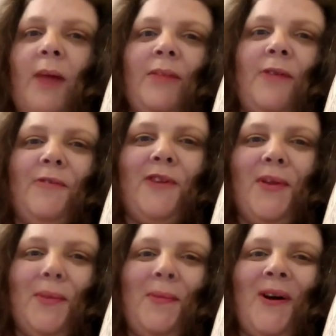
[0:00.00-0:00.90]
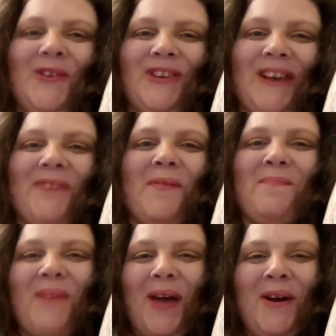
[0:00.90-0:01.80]
And now I've got the box
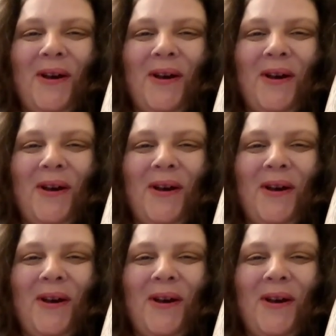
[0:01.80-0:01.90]
here.